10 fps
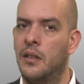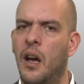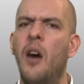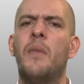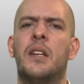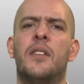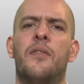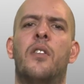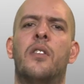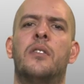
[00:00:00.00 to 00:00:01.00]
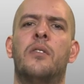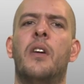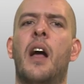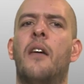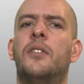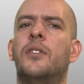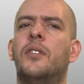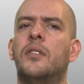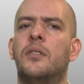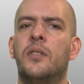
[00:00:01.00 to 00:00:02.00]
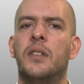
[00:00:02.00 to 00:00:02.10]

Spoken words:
How much effort we have to do to